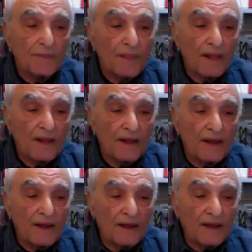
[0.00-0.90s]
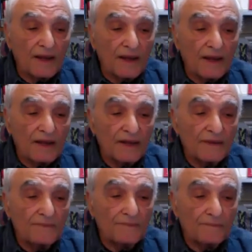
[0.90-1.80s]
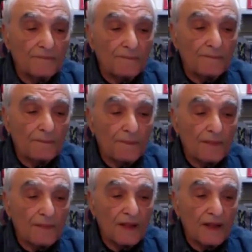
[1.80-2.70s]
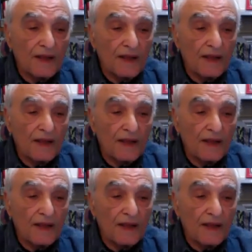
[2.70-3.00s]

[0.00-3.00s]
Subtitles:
(silence)